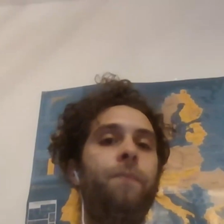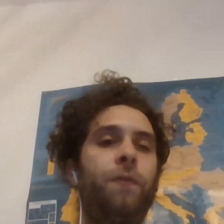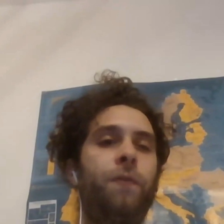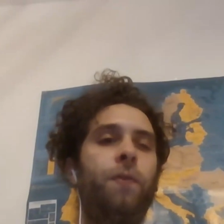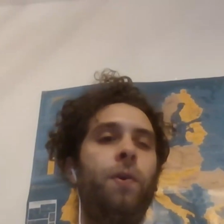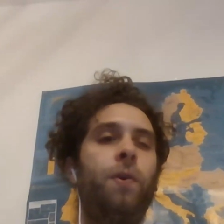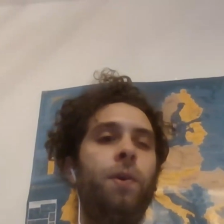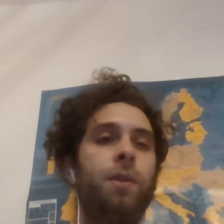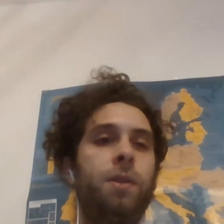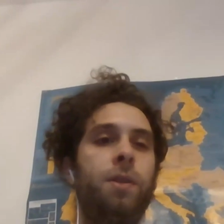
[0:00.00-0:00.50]

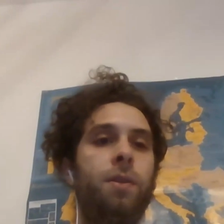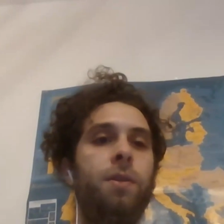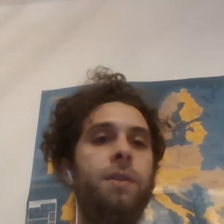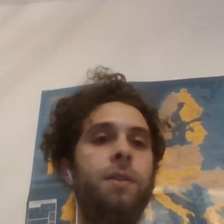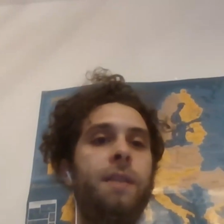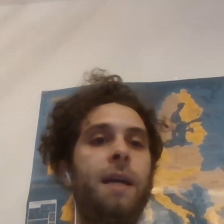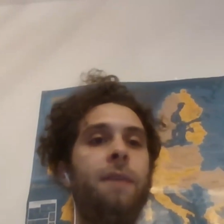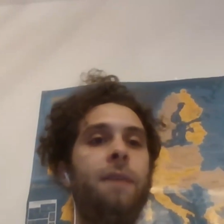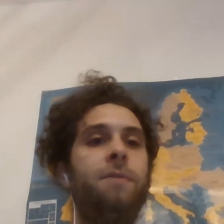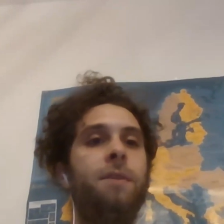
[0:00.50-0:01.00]
force
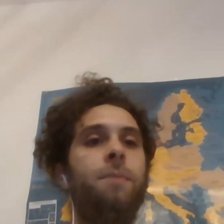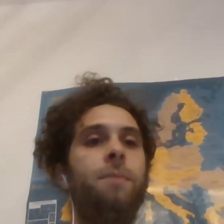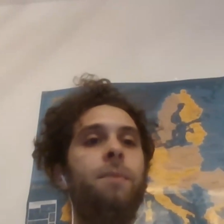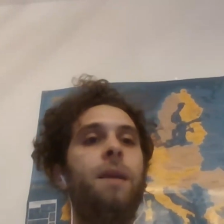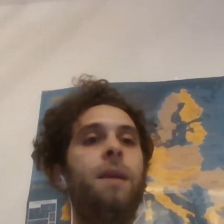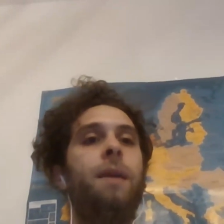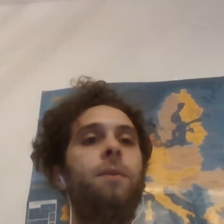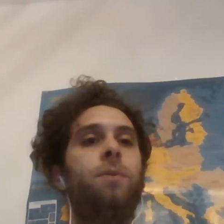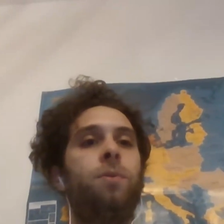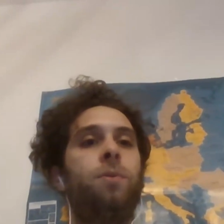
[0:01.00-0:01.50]
yourself
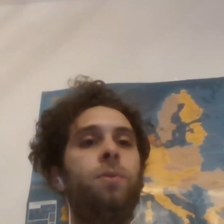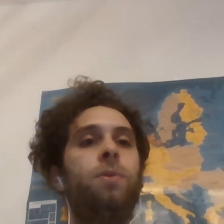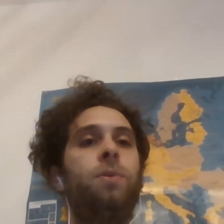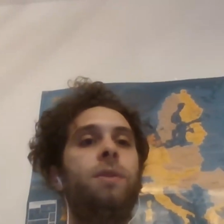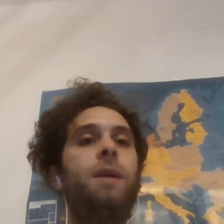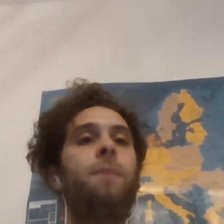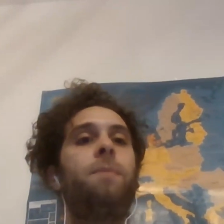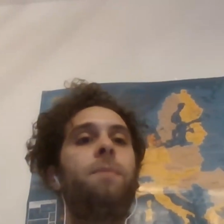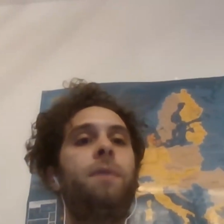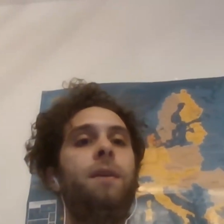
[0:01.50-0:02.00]
sometimes to do
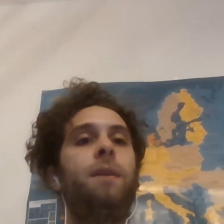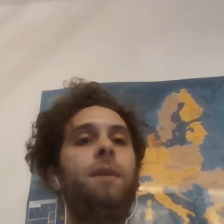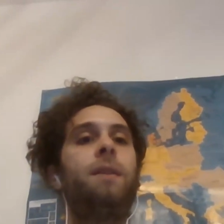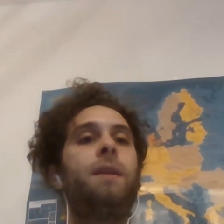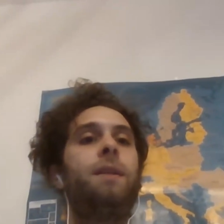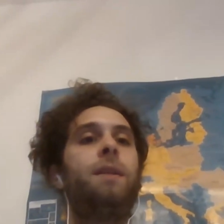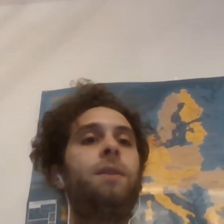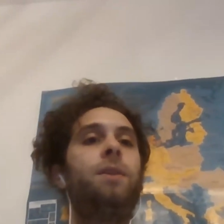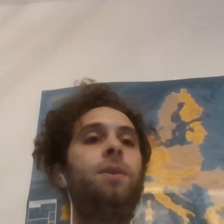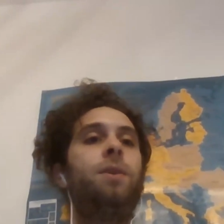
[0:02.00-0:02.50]
something
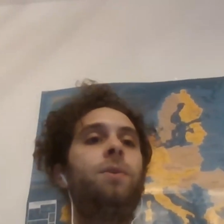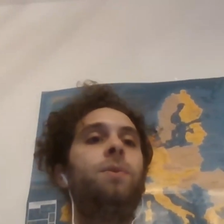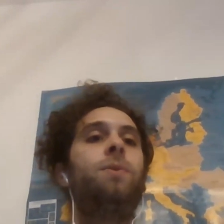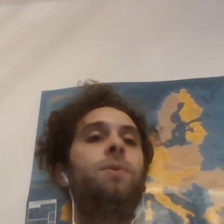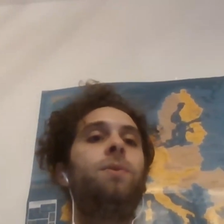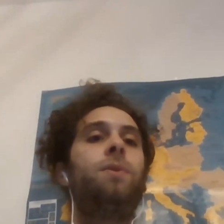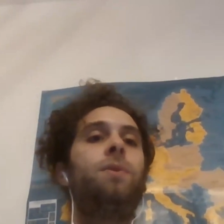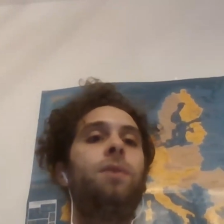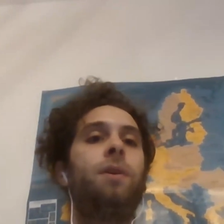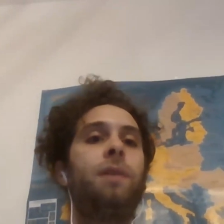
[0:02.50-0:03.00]
that
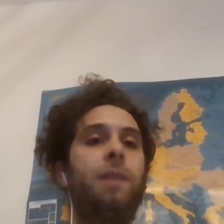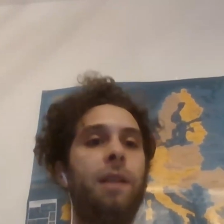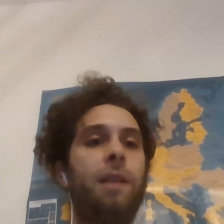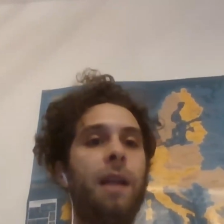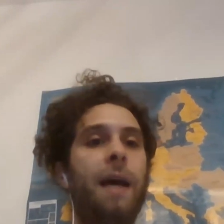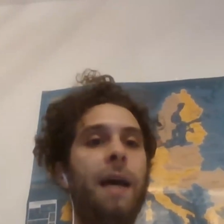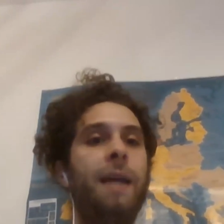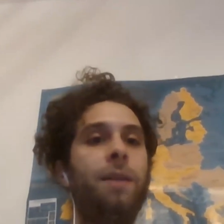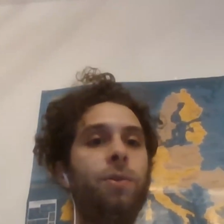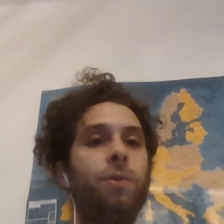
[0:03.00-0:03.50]
you don't
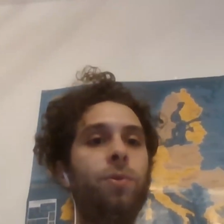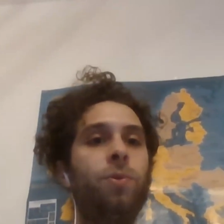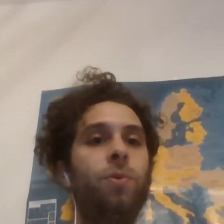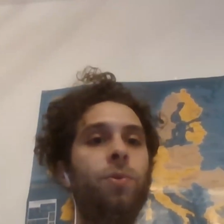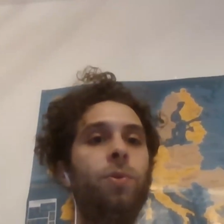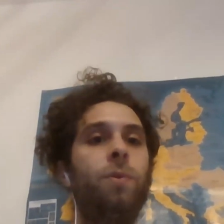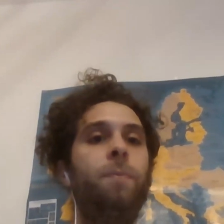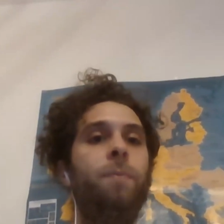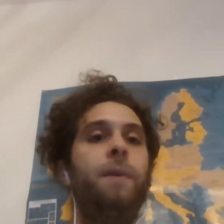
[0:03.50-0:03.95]
like to do,